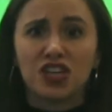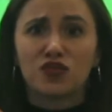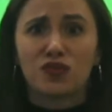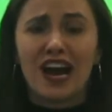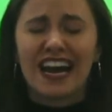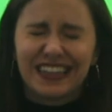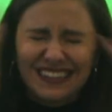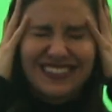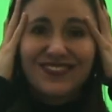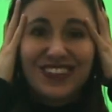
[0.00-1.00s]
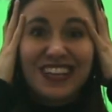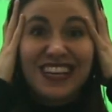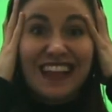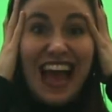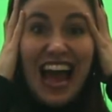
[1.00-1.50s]
You're right,
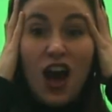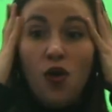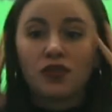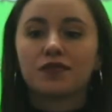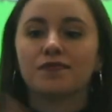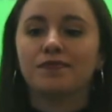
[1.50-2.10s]
really loud.